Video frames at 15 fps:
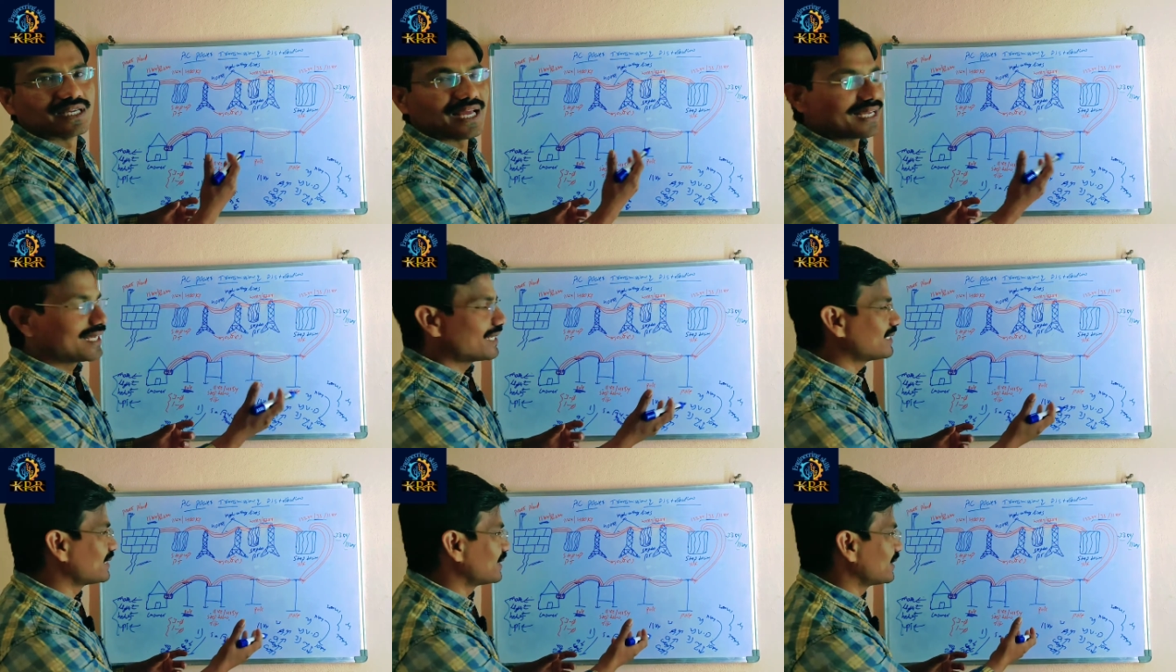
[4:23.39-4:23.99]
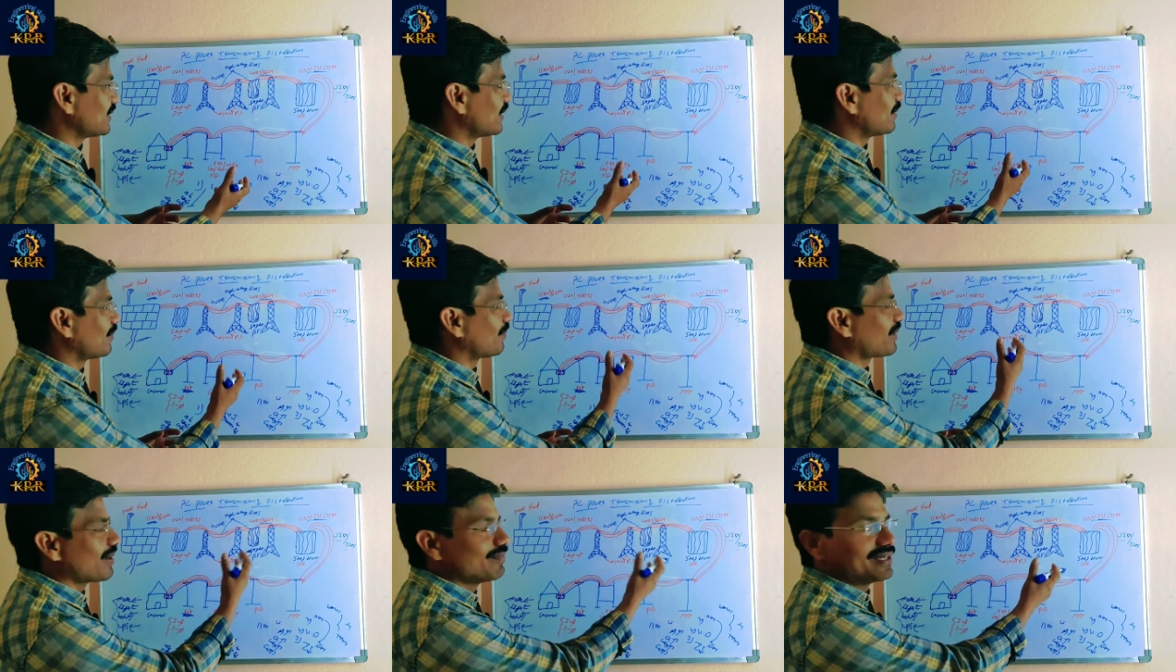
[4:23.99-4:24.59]
again
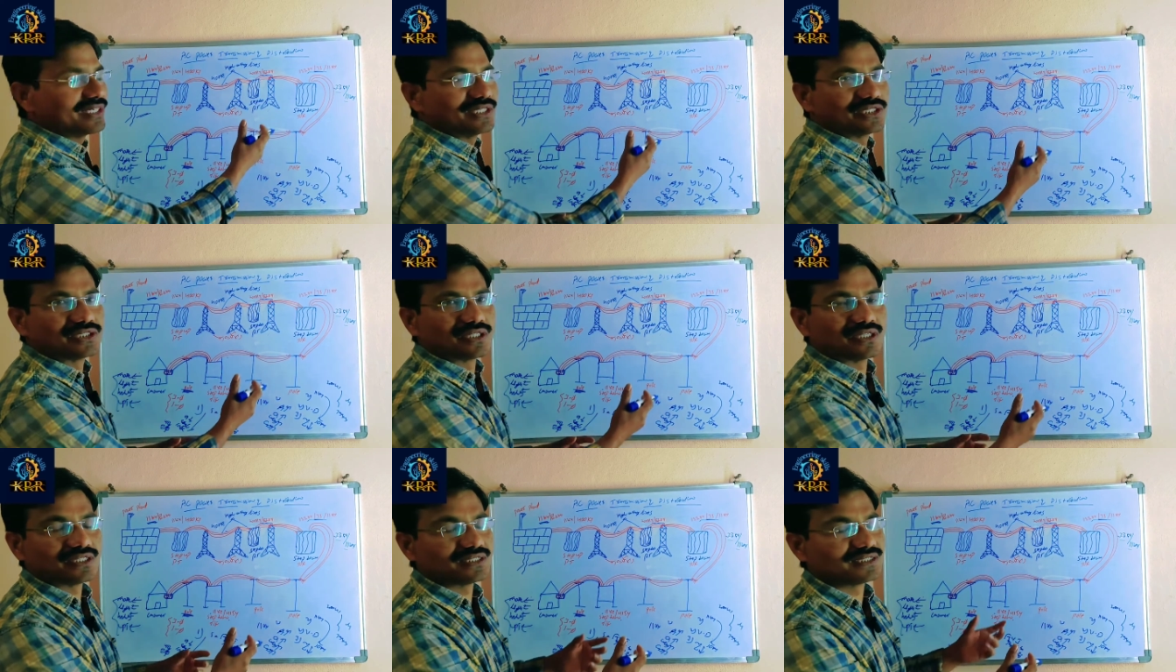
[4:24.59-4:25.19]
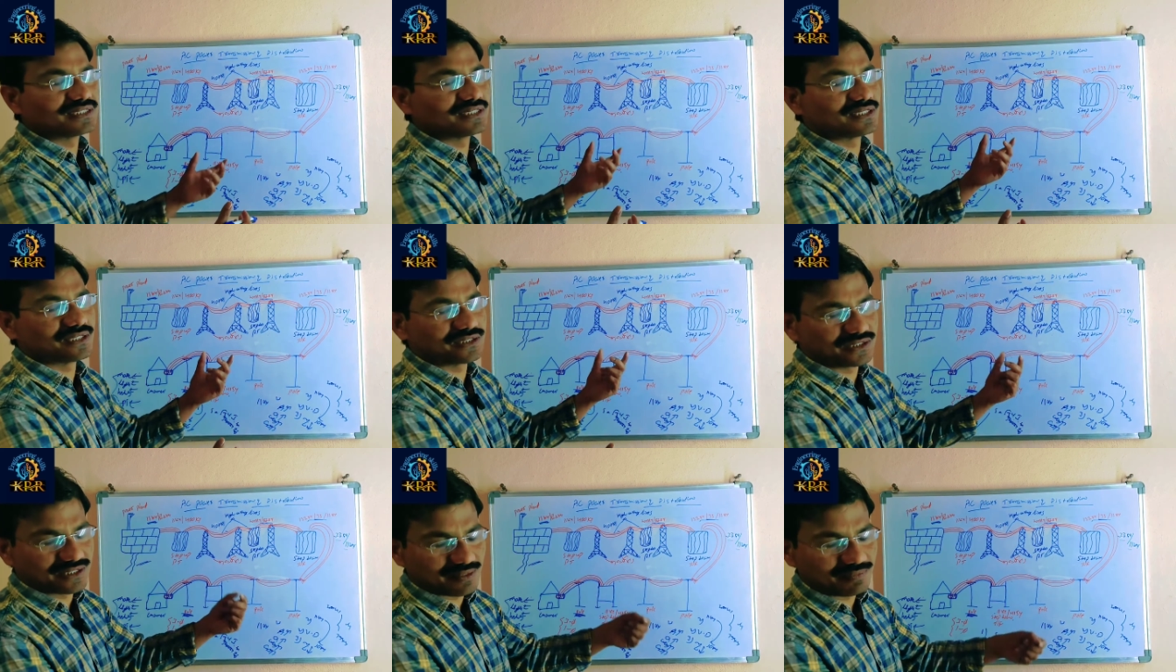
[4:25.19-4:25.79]
uh, primary dis uh,
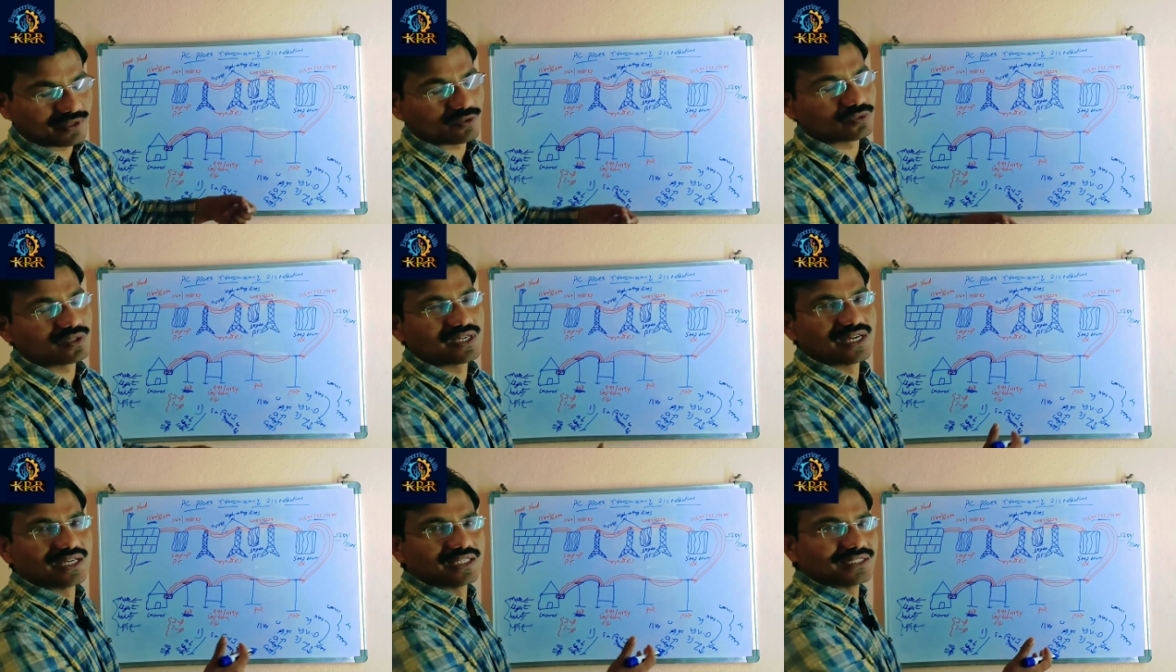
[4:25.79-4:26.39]
uh, step down,